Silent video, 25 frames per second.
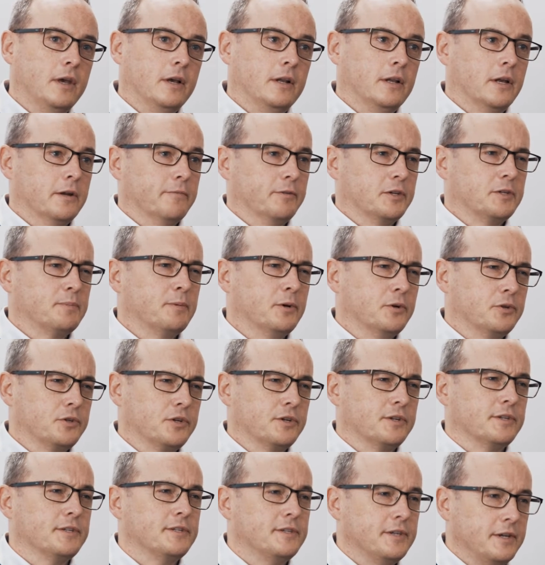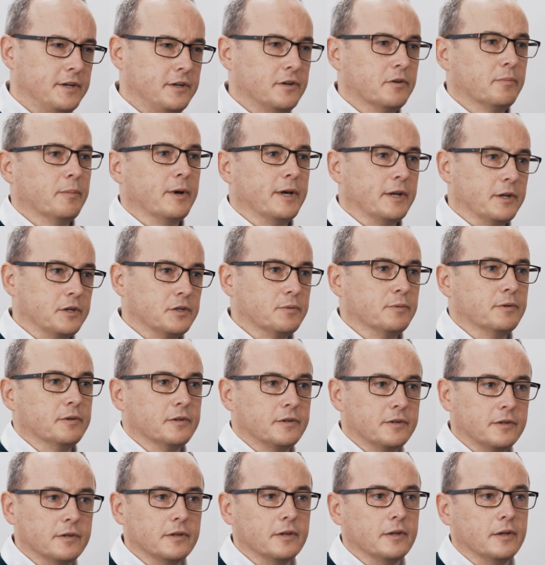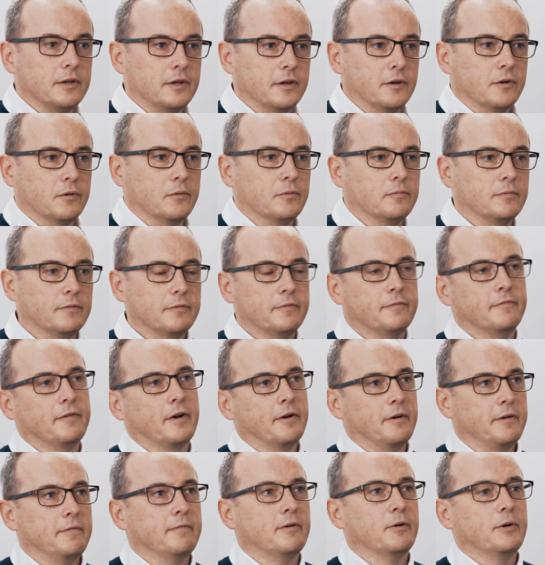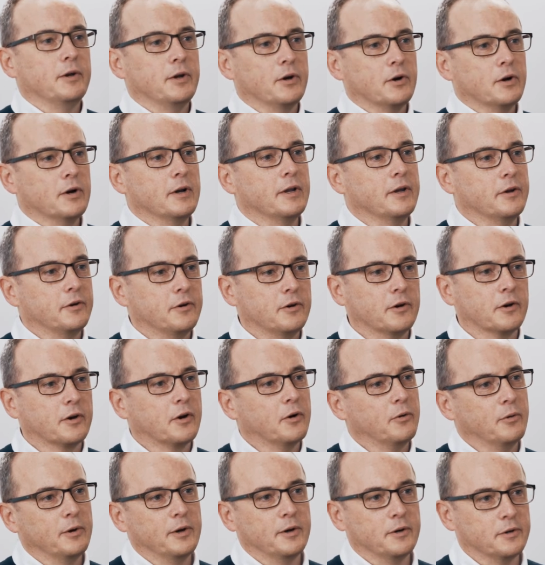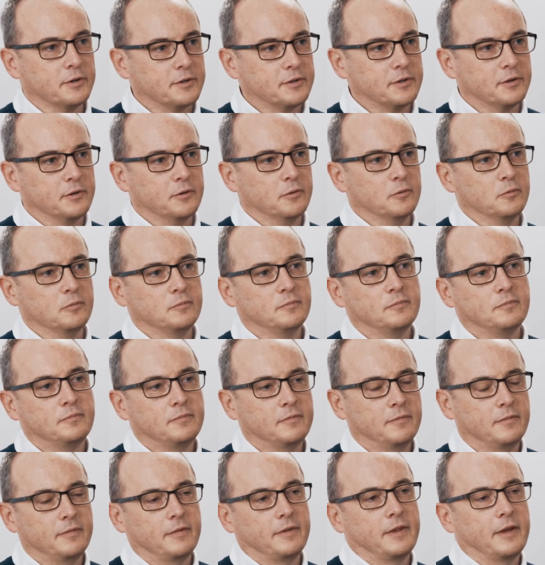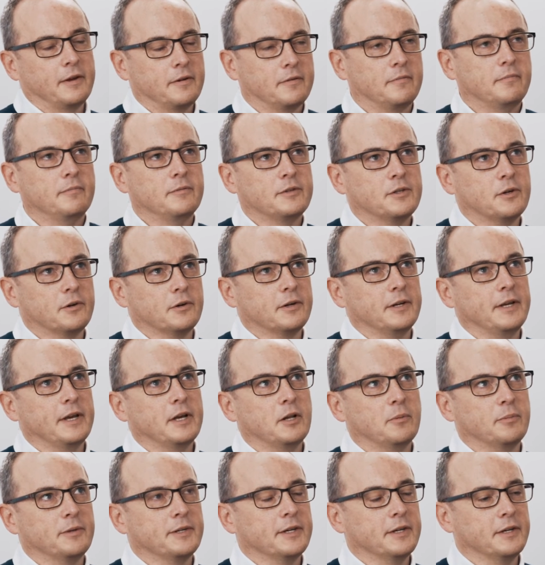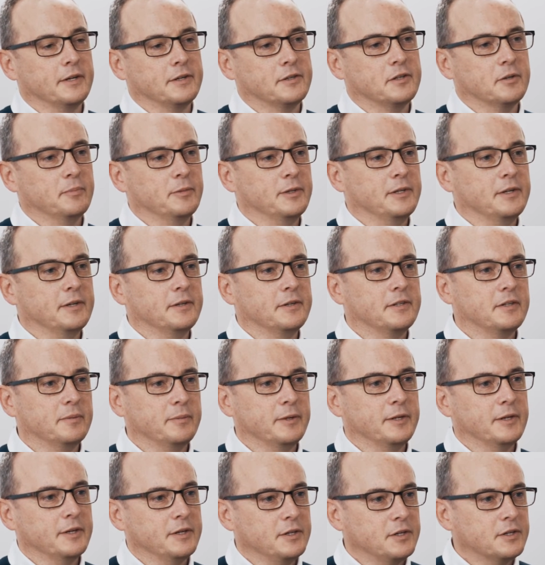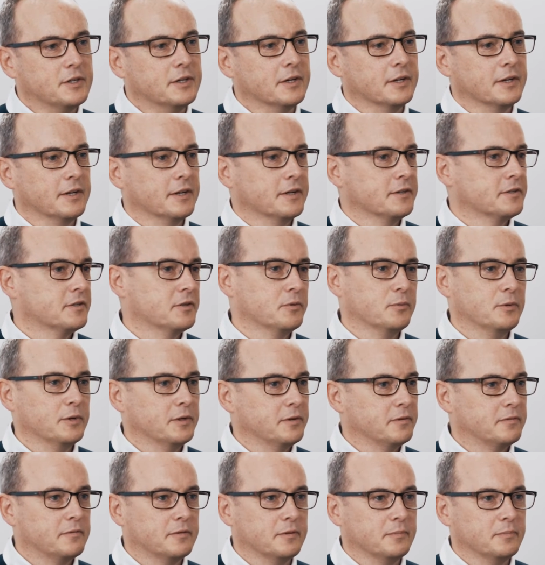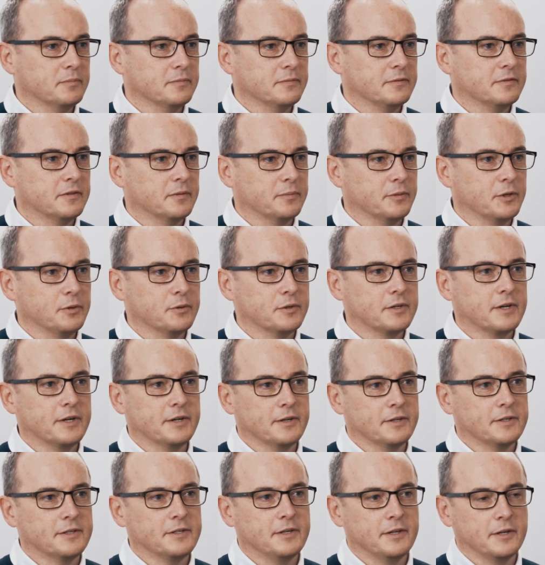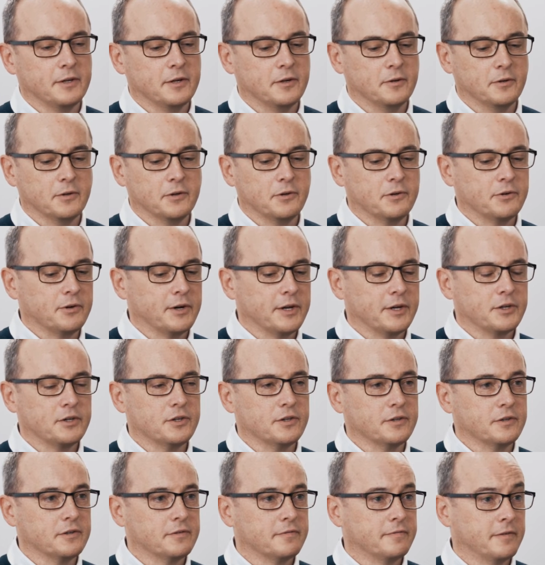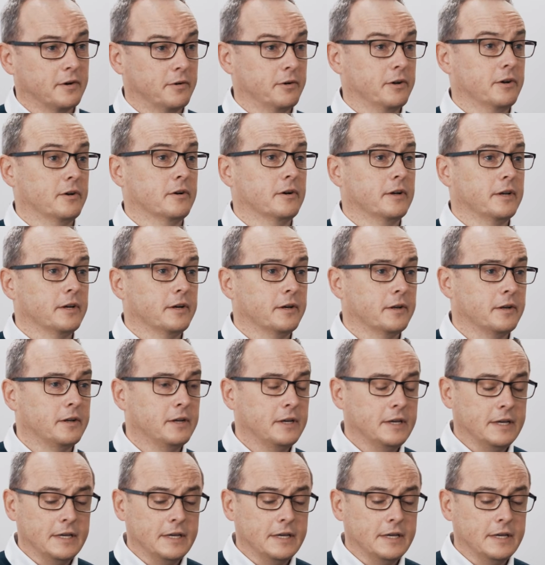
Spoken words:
A lot of exposure to senior management, very, very early in your career. So that certainly helped take some of the intimidation, I guess, away from those kind of stakeholder interactions very early on.